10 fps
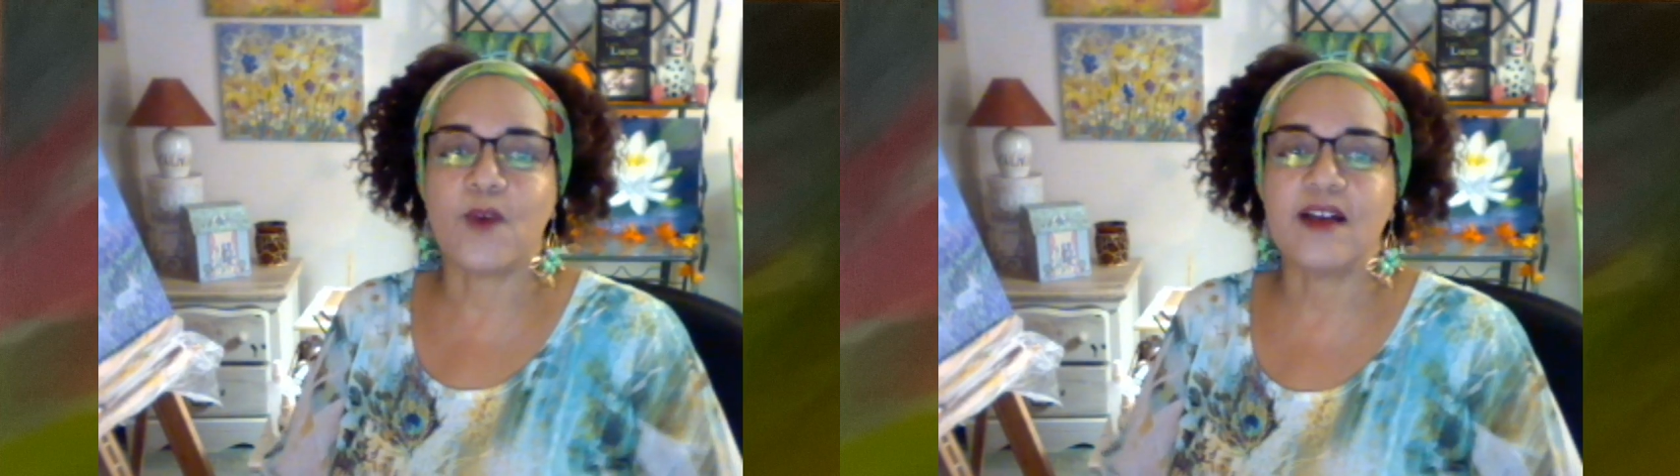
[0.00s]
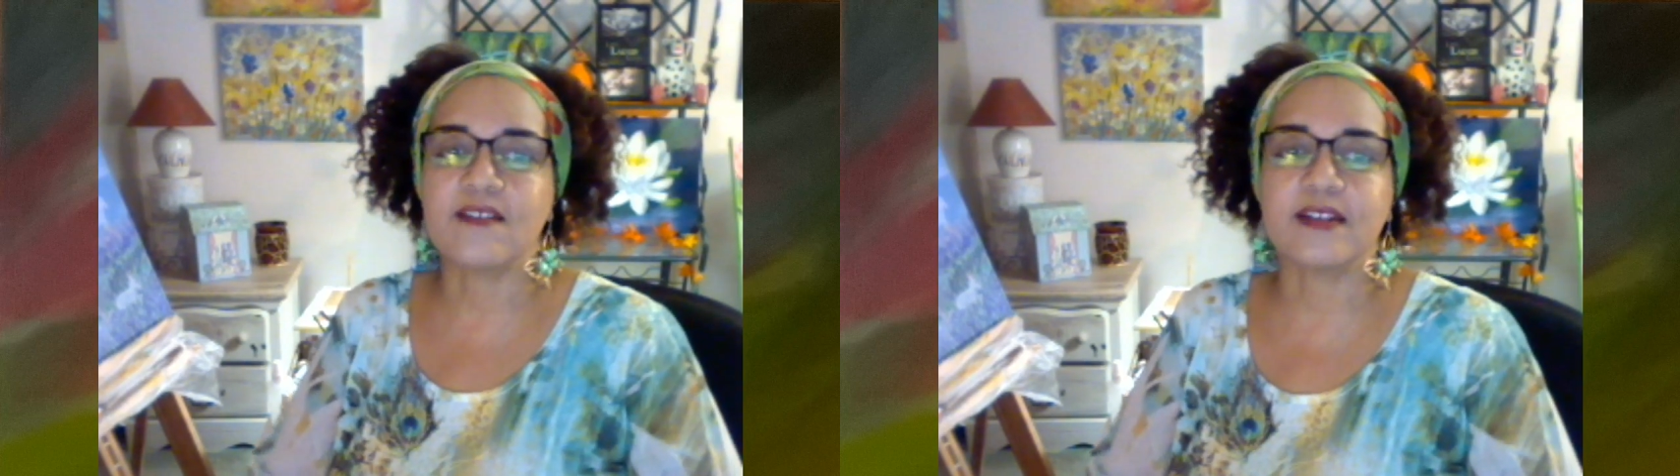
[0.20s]

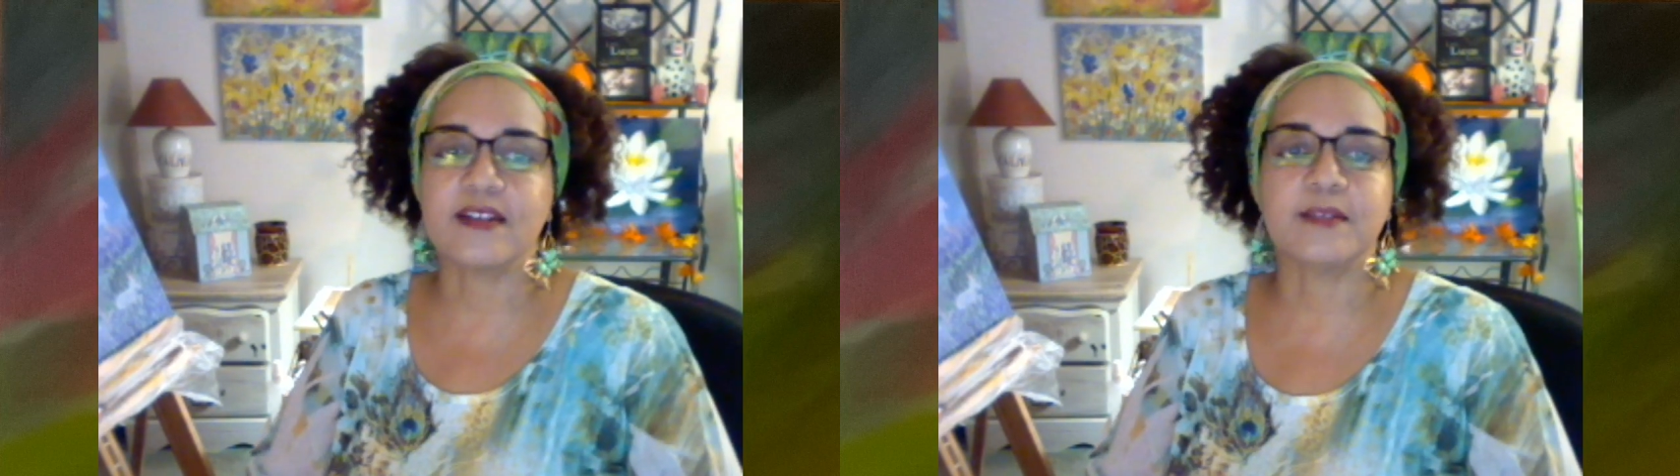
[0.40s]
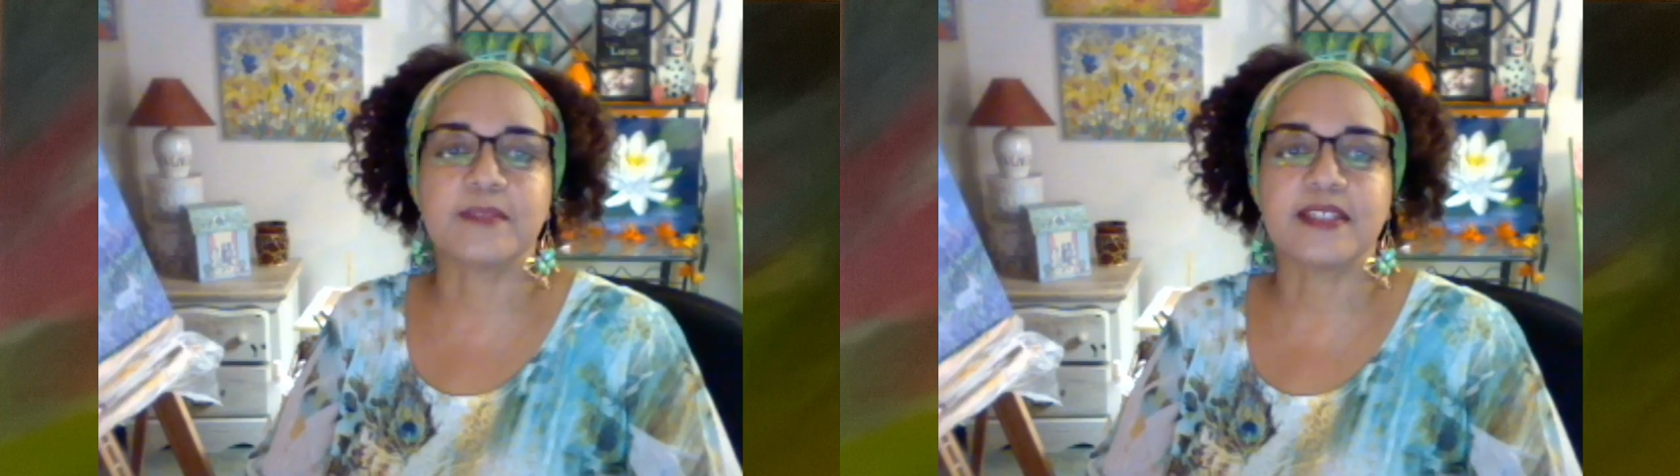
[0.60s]

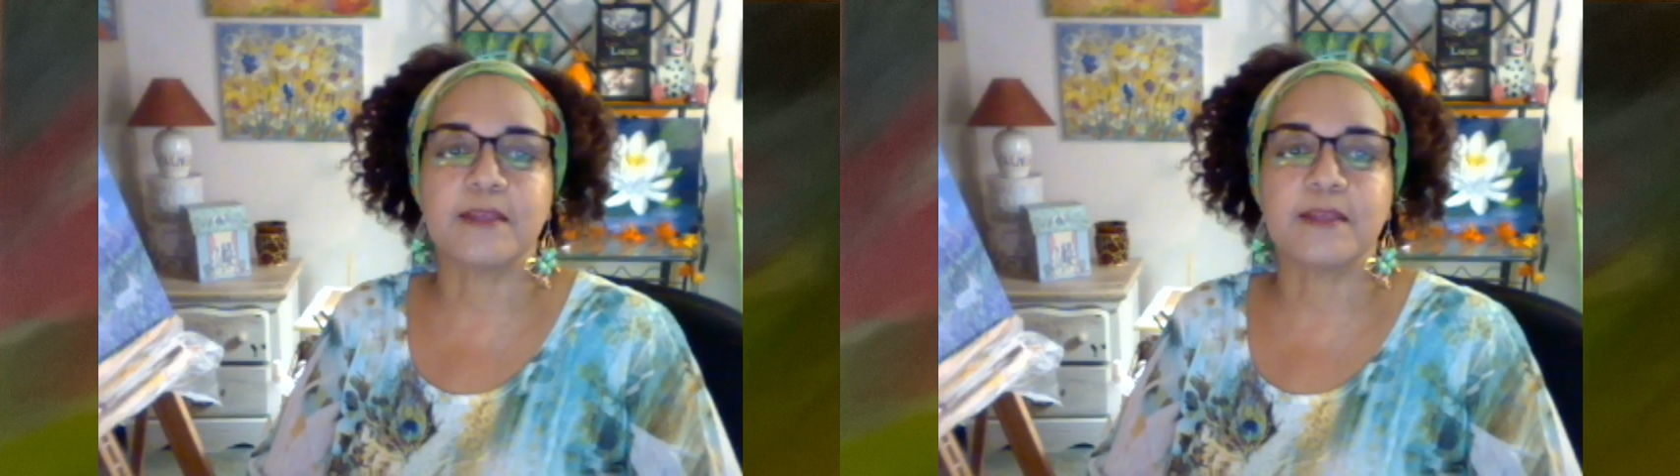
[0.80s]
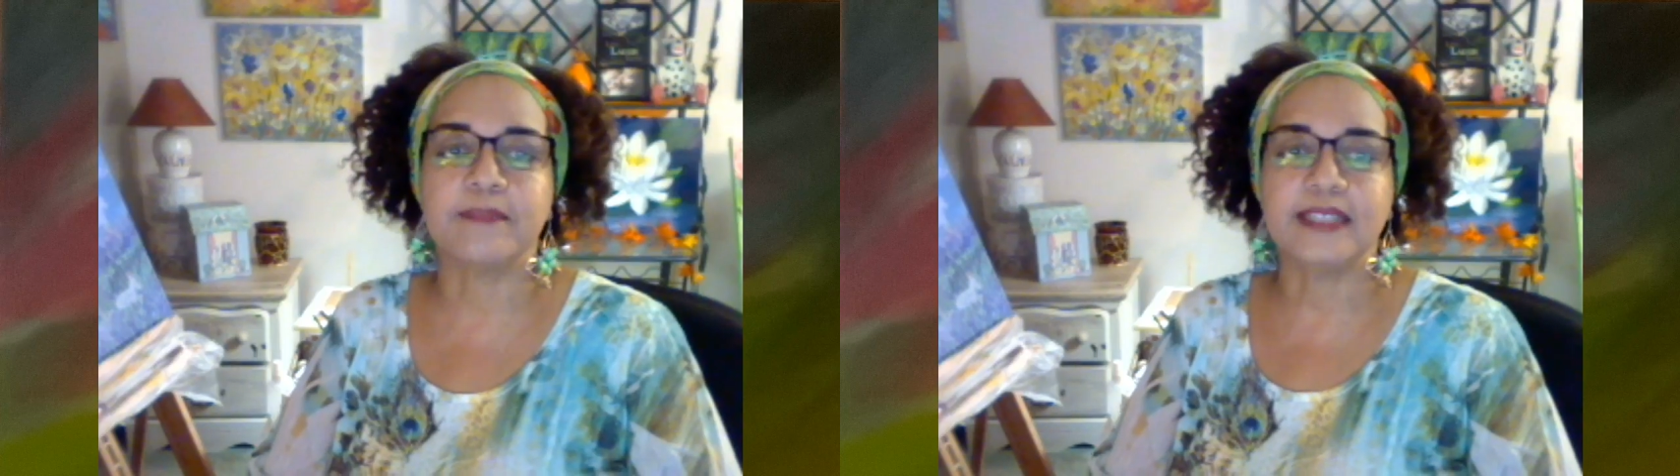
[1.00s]
welcome,
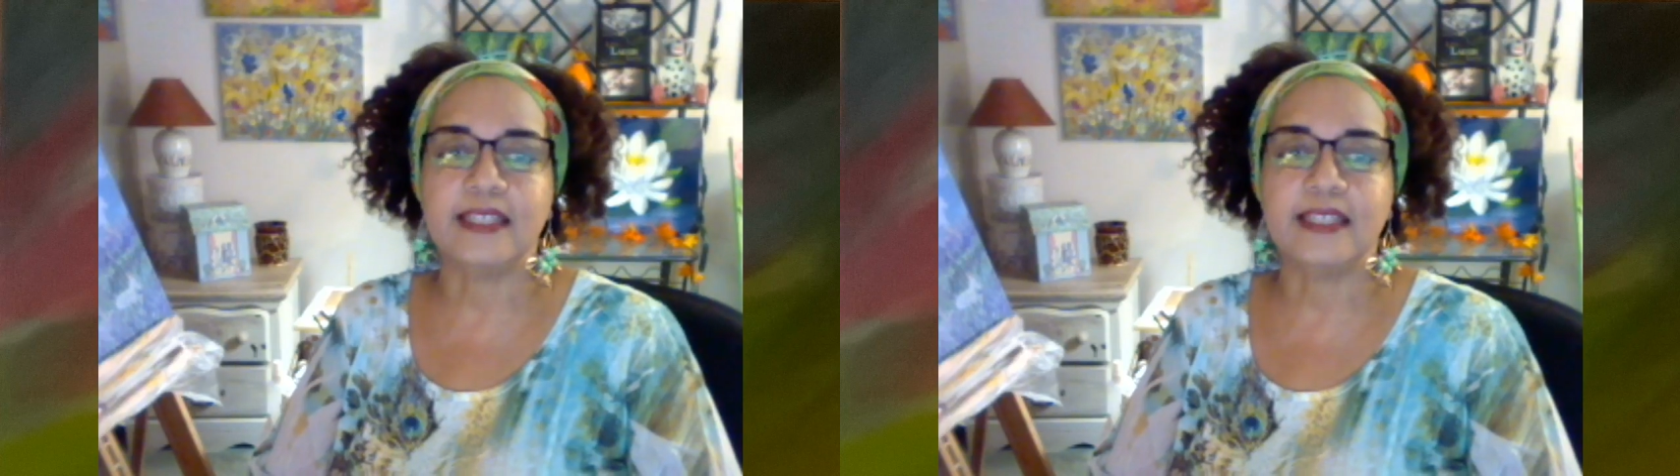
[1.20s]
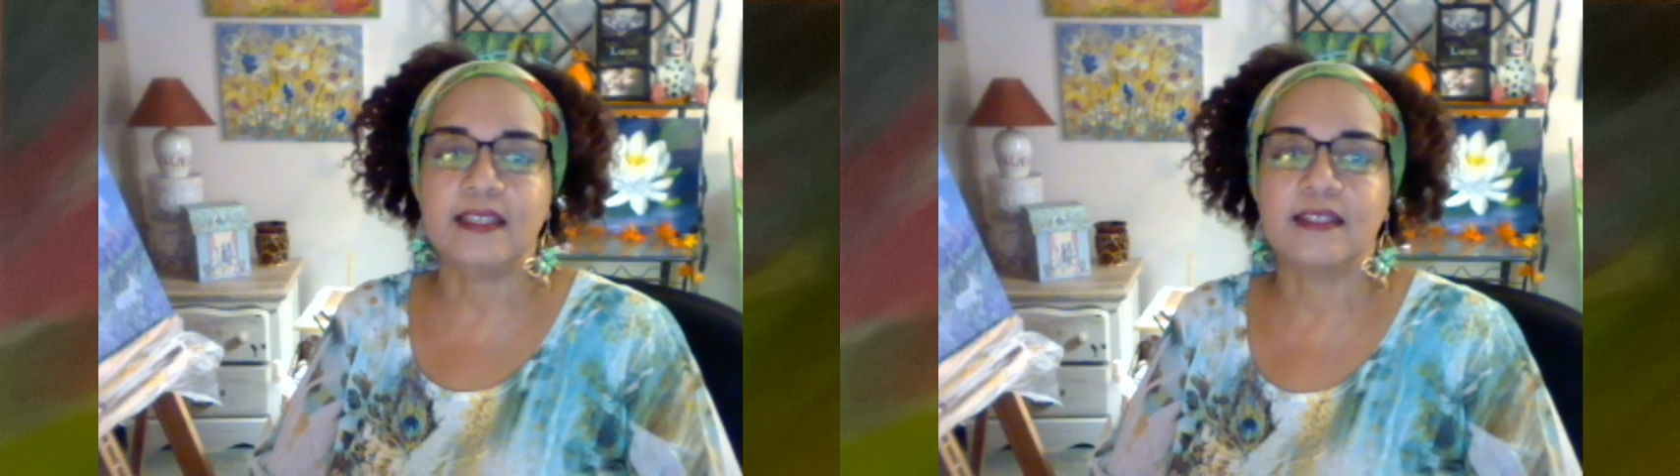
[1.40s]

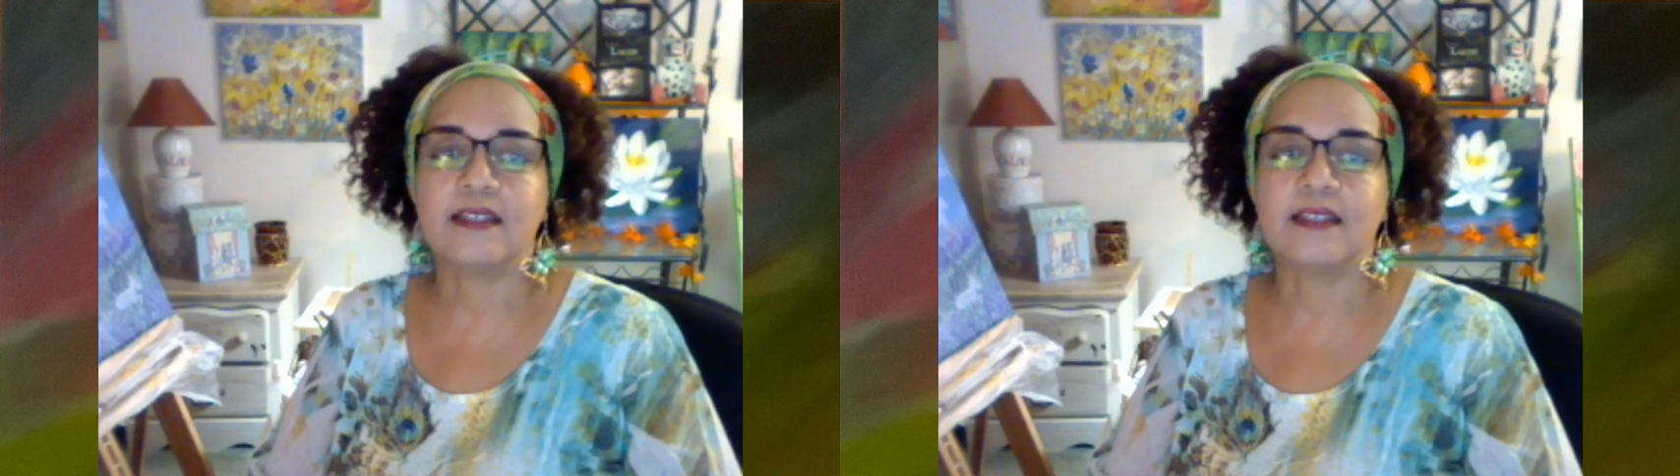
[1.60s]
Simply.